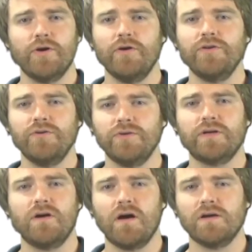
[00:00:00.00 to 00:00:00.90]
unit
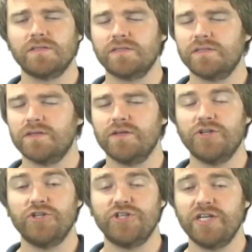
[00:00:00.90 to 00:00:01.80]
costs
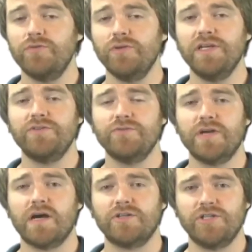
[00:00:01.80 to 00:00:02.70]
generally do
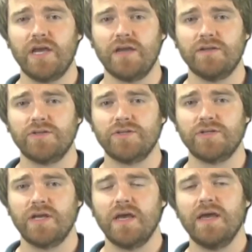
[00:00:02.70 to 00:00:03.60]
not change.
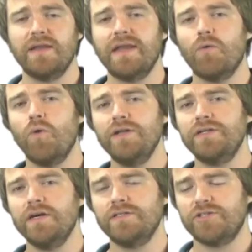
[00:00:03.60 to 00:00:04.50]
Now what
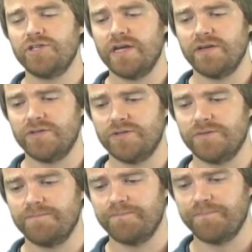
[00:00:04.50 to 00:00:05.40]
does change?
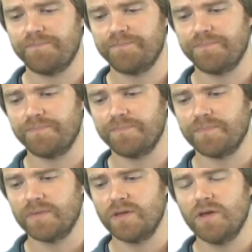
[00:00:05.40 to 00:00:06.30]

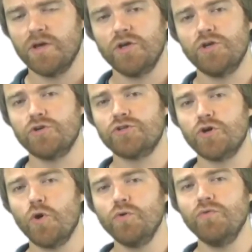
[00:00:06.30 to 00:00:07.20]
Your
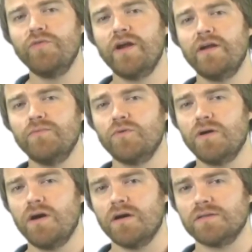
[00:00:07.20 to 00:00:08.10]
total variable
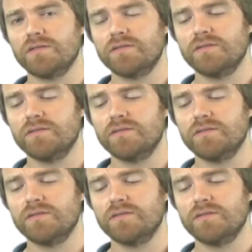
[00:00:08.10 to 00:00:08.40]
cost.